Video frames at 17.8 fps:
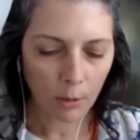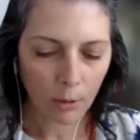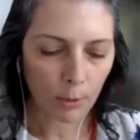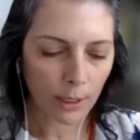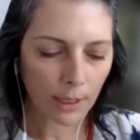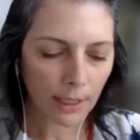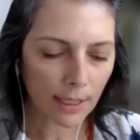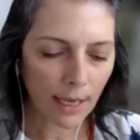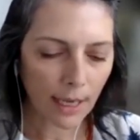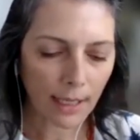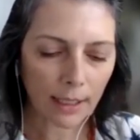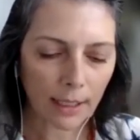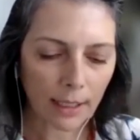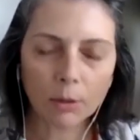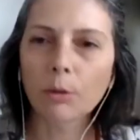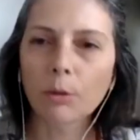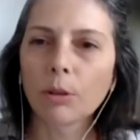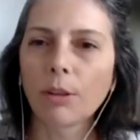we
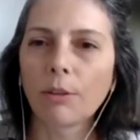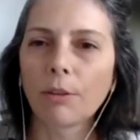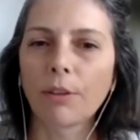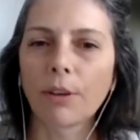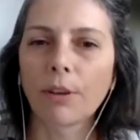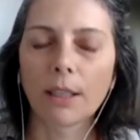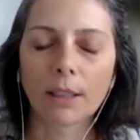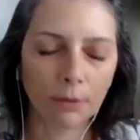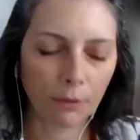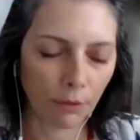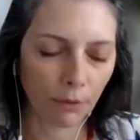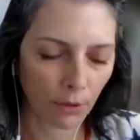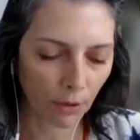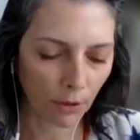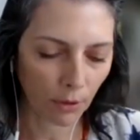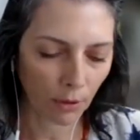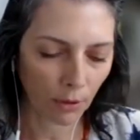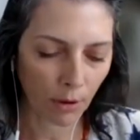designed two different
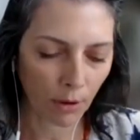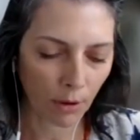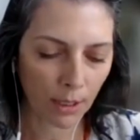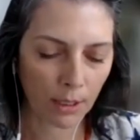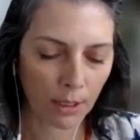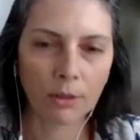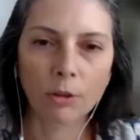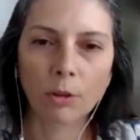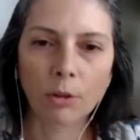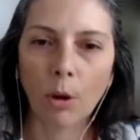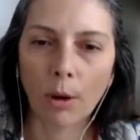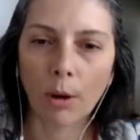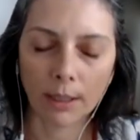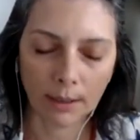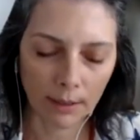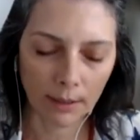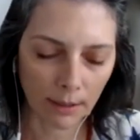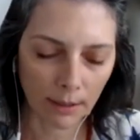Voronoi
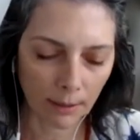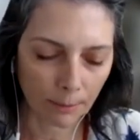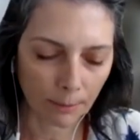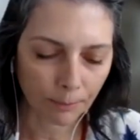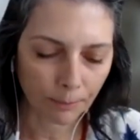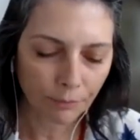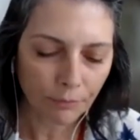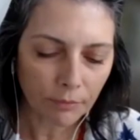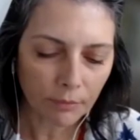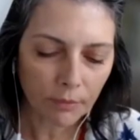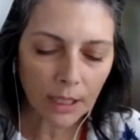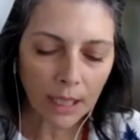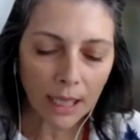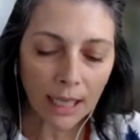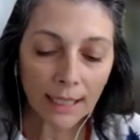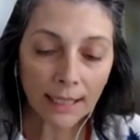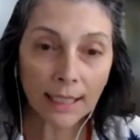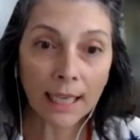joints.
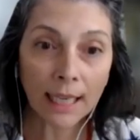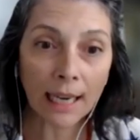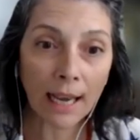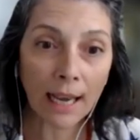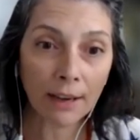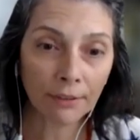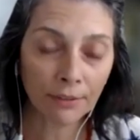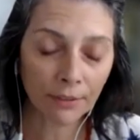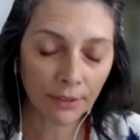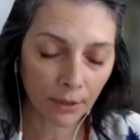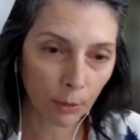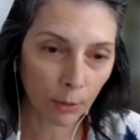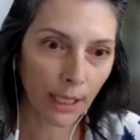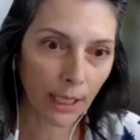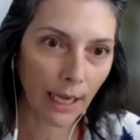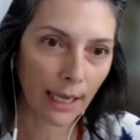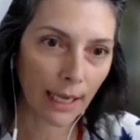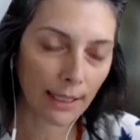In the left,
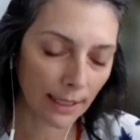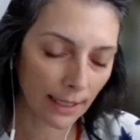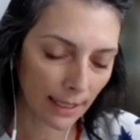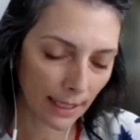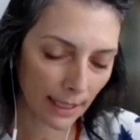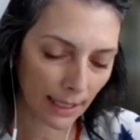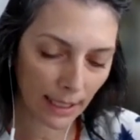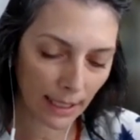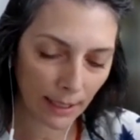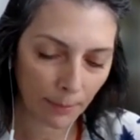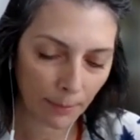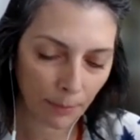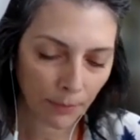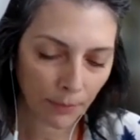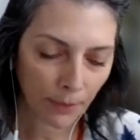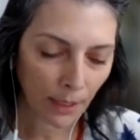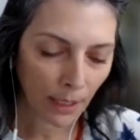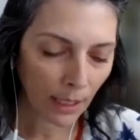we can see
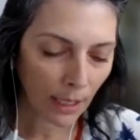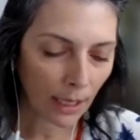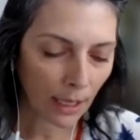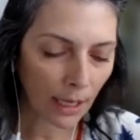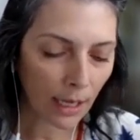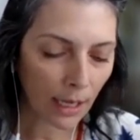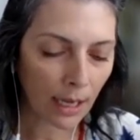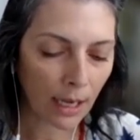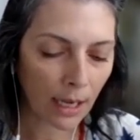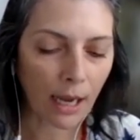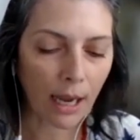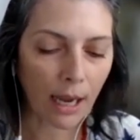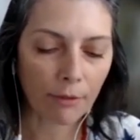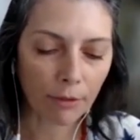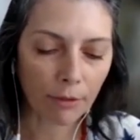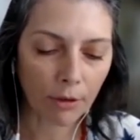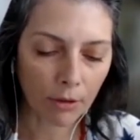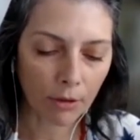
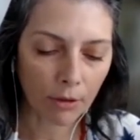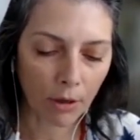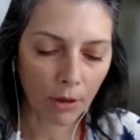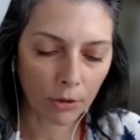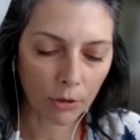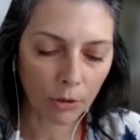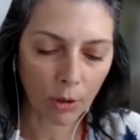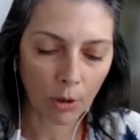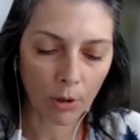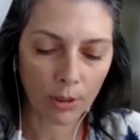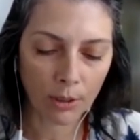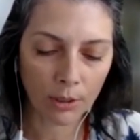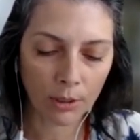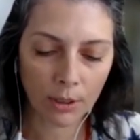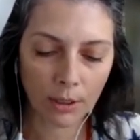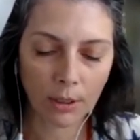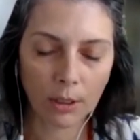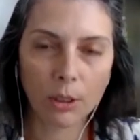a Voronoi
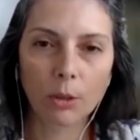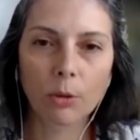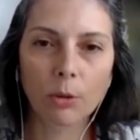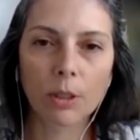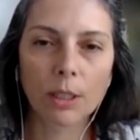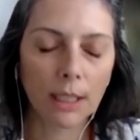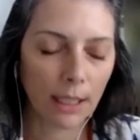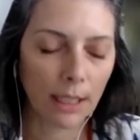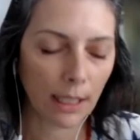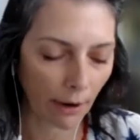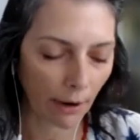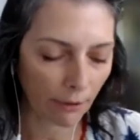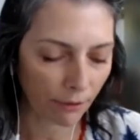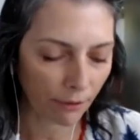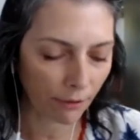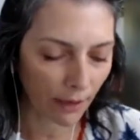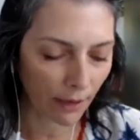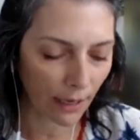joint using a
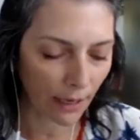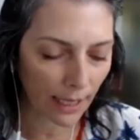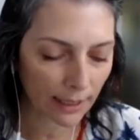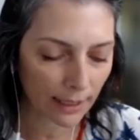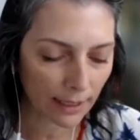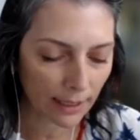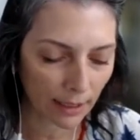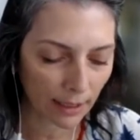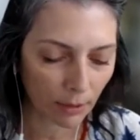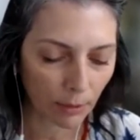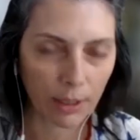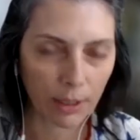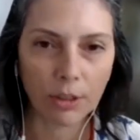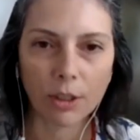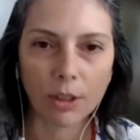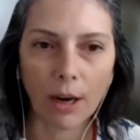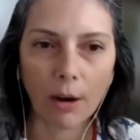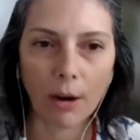flat grid
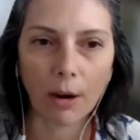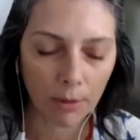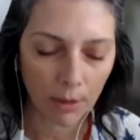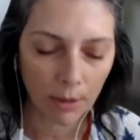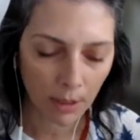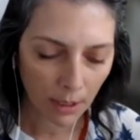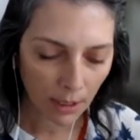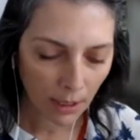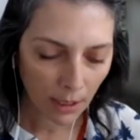shell,